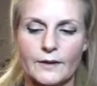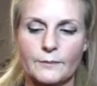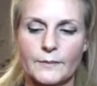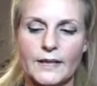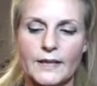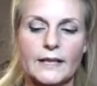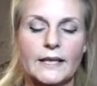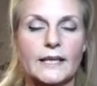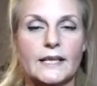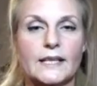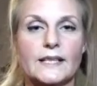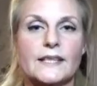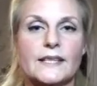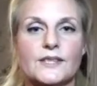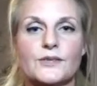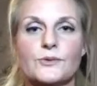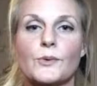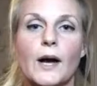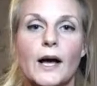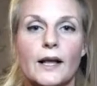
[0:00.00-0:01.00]
meanings
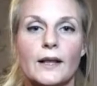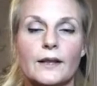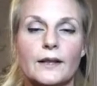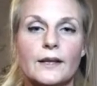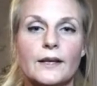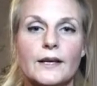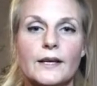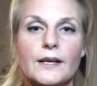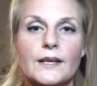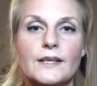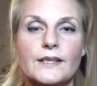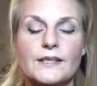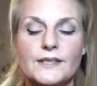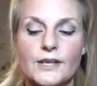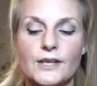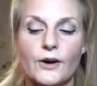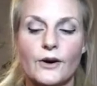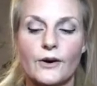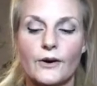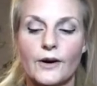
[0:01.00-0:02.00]
as well. Right.
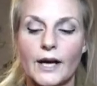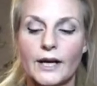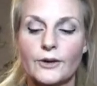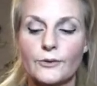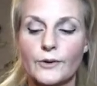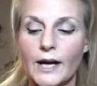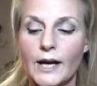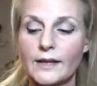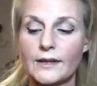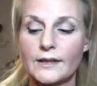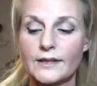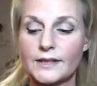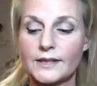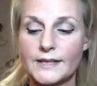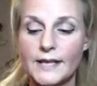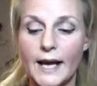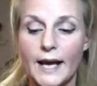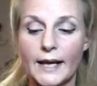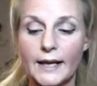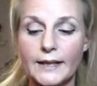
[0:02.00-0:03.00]
So I created a
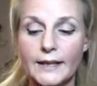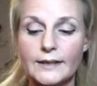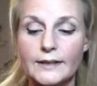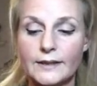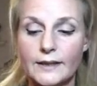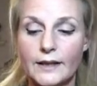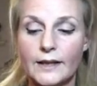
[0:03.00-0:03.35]
deck